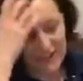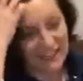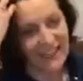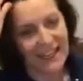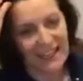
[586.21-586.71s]
a
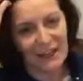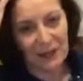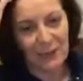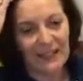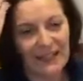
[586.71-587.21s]
king and a
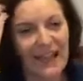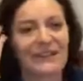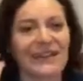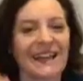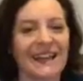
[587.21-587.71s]
queen
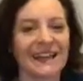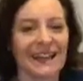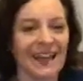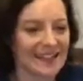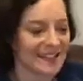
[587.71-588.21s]
having a Kit
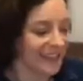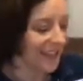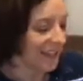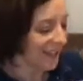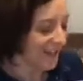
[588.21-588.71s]
Kat in an
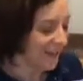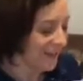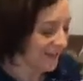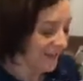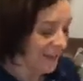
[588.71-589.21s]
igloo.
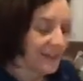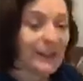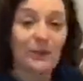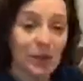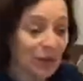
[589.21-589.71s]

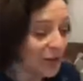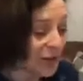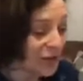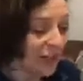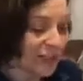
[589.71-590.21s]
You could
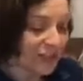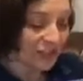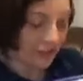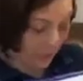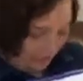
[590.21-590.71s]
change
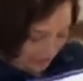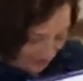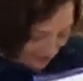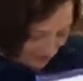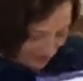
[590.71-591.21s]
it. You could
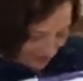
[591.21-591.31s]
say,